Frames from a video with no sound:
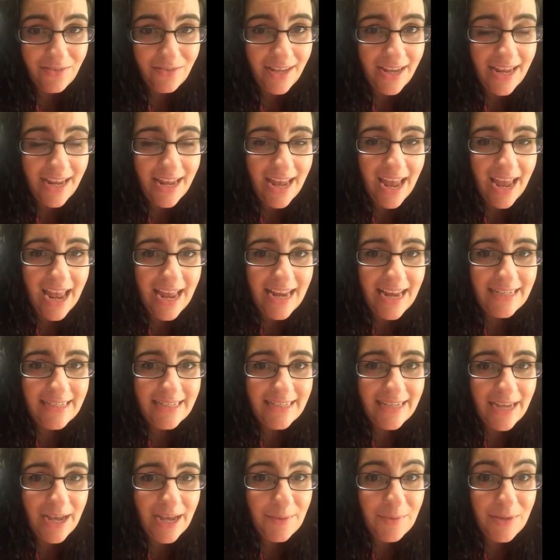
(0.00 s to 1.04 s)

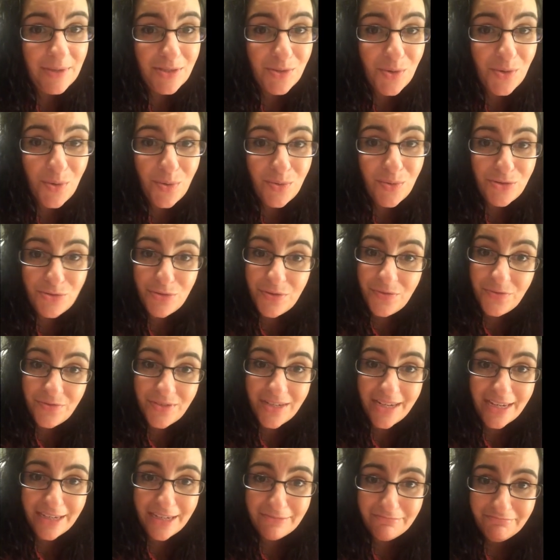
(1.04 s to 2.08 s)
it's called
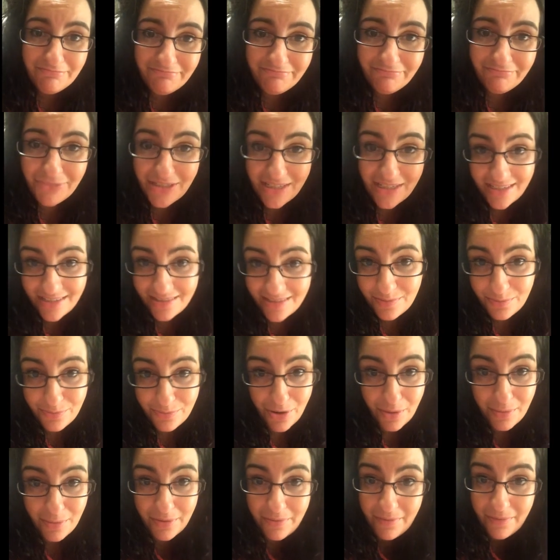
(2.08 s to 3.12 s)
Drifting, which is
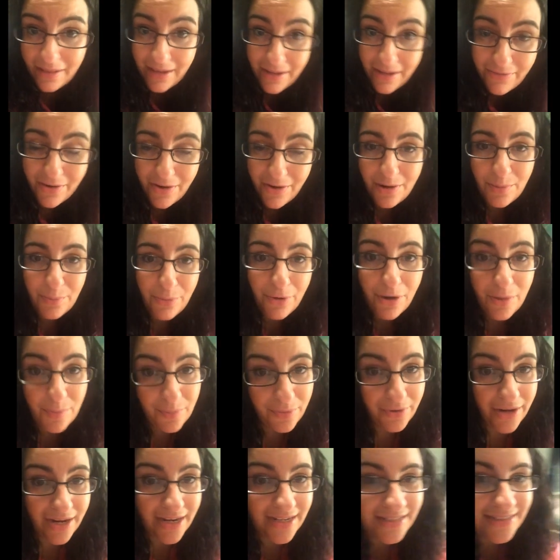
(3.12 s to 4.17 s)
probably very
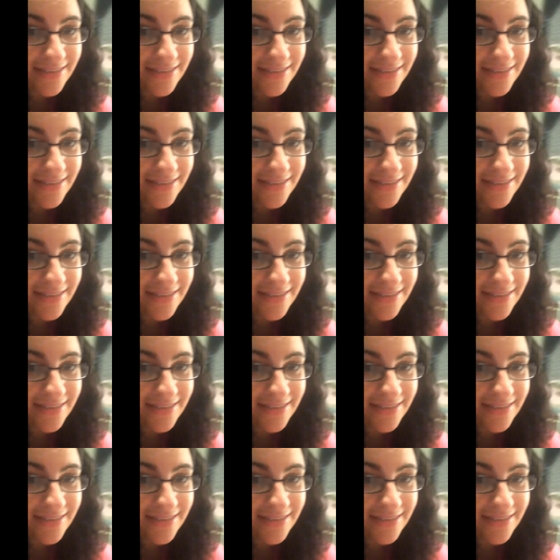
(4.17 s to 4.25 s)
appropriate.